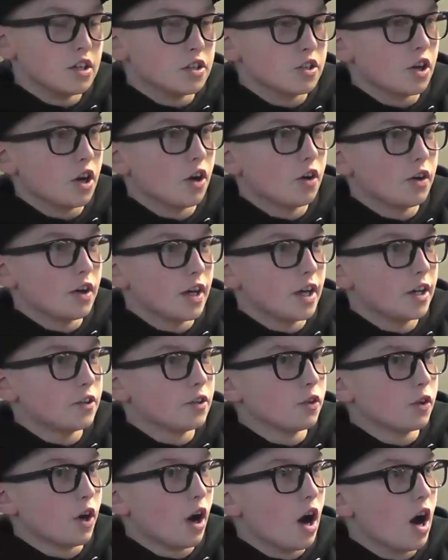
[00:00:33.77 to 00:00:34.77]
So he
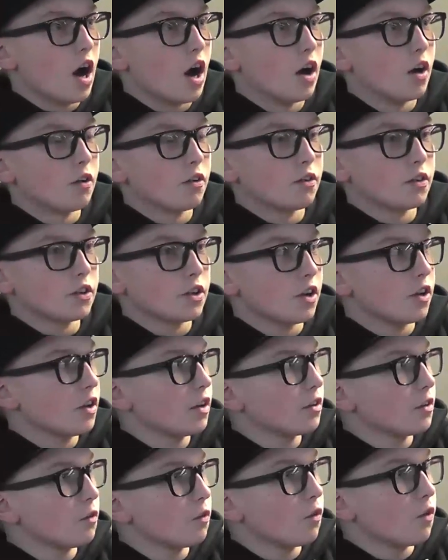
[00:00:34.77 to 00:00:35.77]
took
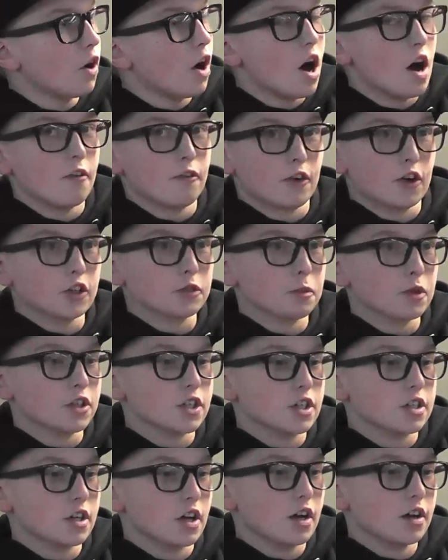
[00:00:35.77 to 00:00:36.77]
first
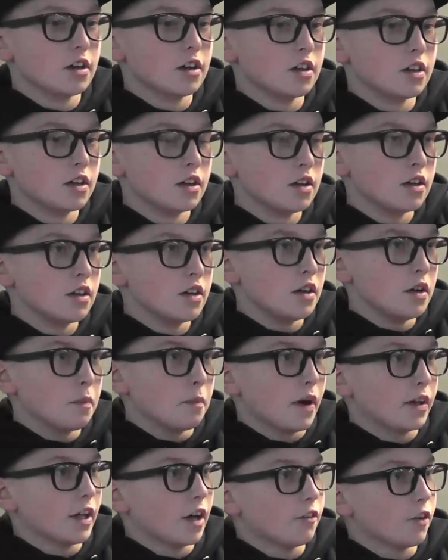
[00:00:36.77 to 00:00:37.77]
position
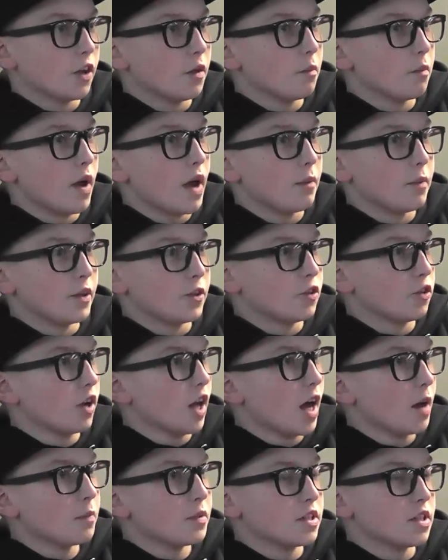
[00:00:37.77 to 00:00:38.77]
but after maybe two
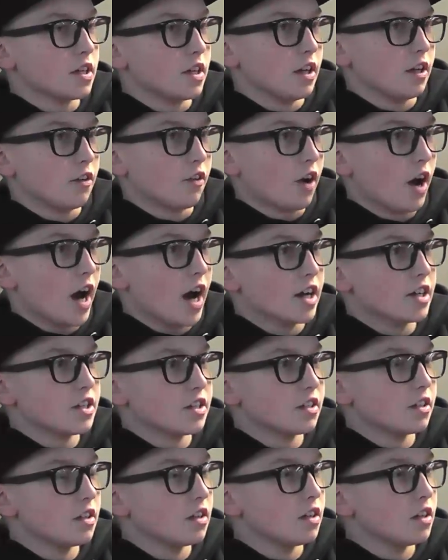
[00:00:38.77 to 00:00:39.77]
laps, he
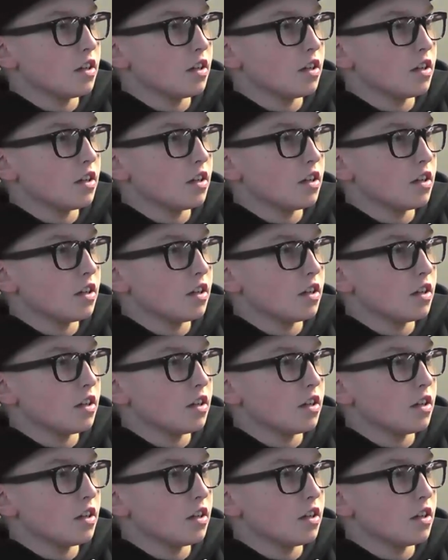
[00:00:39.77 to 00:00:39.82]
crashed,